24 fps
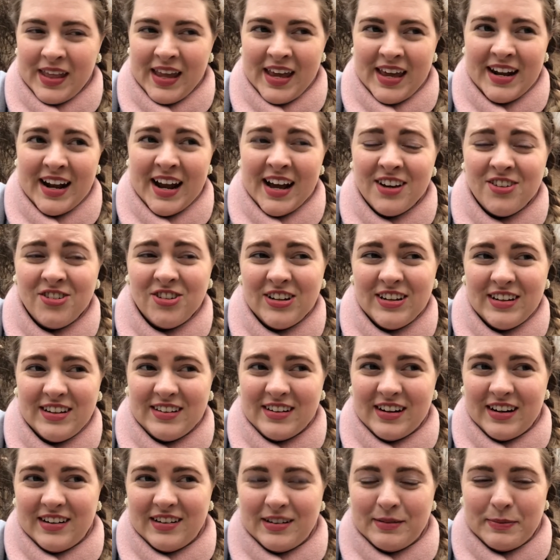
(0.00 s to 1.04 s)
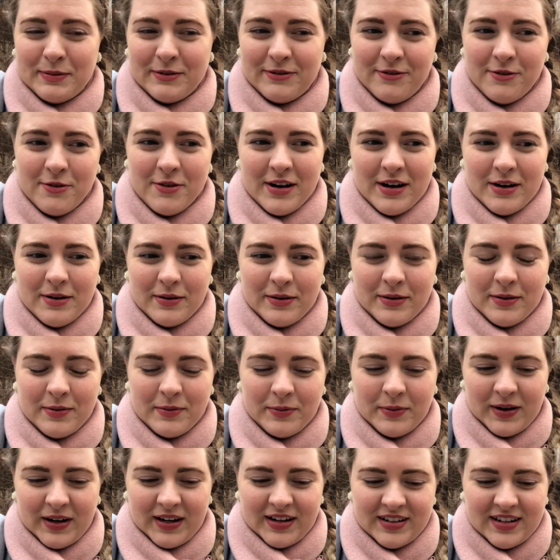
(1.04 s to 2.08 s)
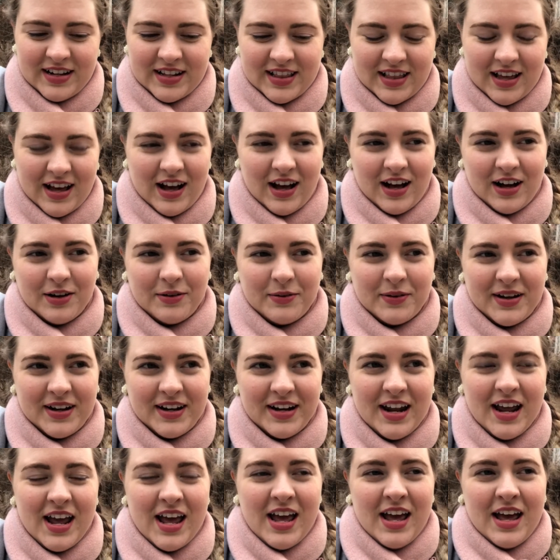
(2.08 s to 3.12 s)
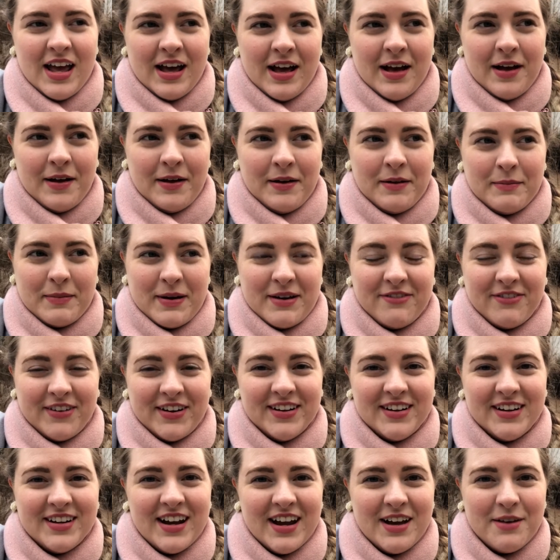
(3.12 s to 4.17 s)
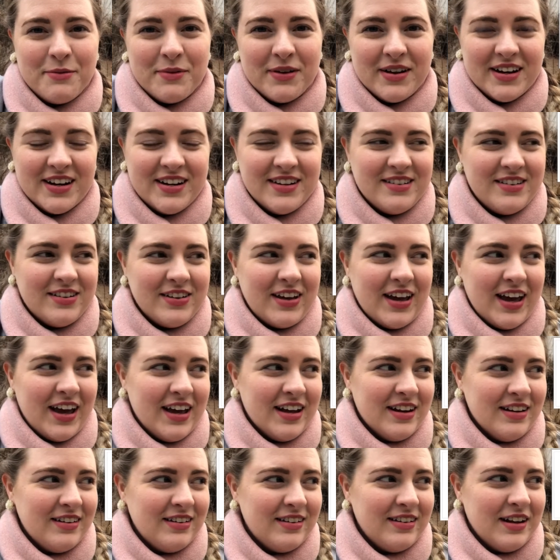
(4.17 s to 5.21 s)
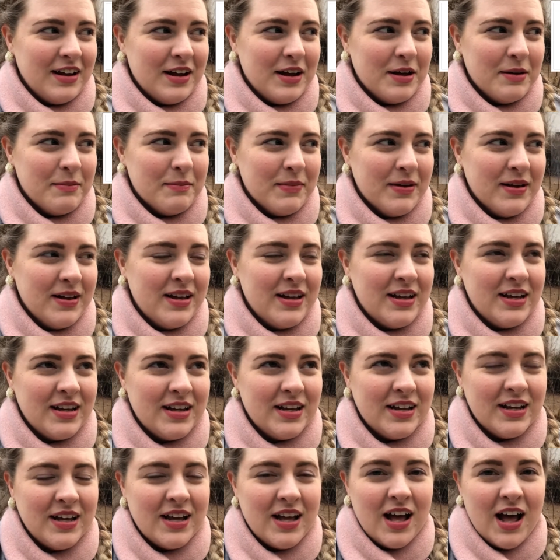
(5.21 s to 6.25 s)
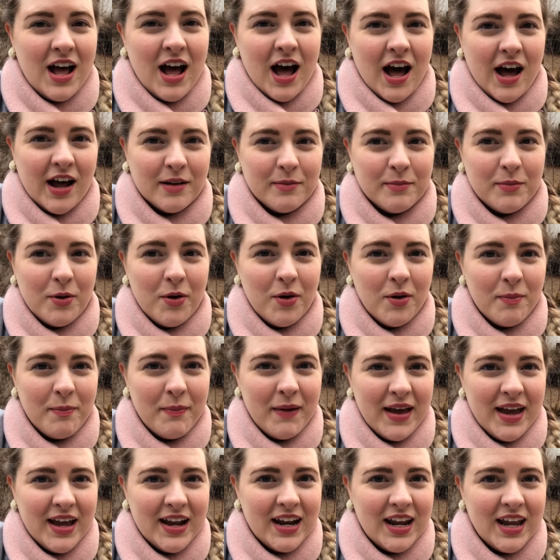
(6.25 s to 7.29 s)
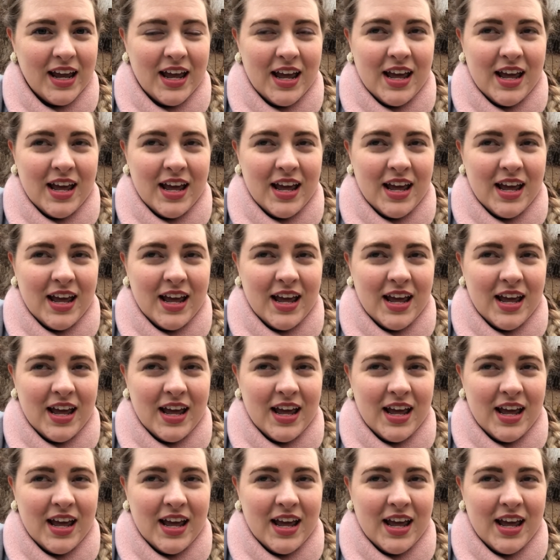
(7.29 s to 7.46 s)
It actually starts before I worked at the Hagwon. My friend and I wanted to get some hanbok made.